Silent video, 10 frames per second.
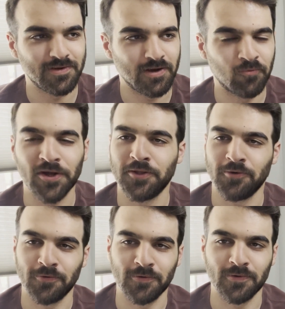a
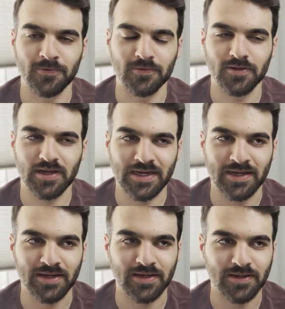well-known
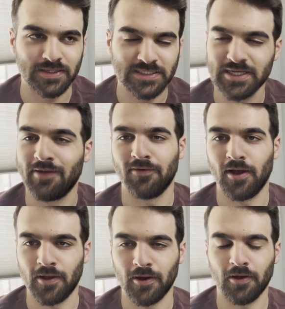
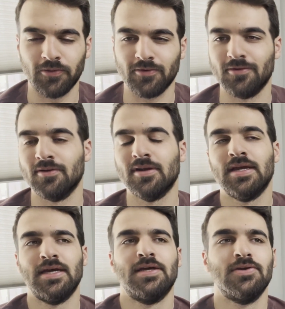sci-fi author
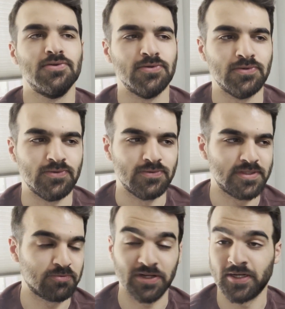
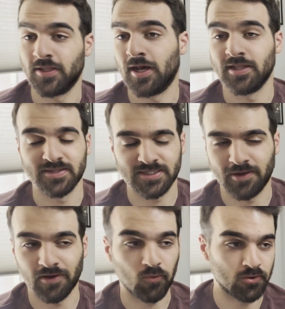who's written a lot in
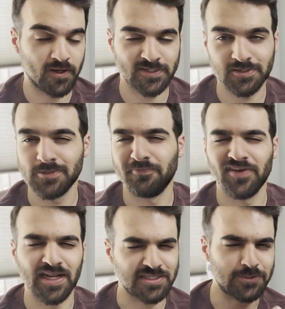sci-fi world, also some
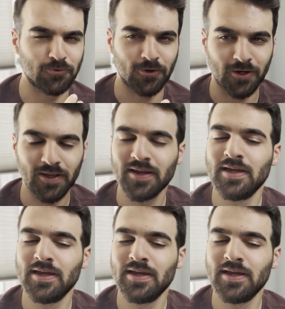fantasy work.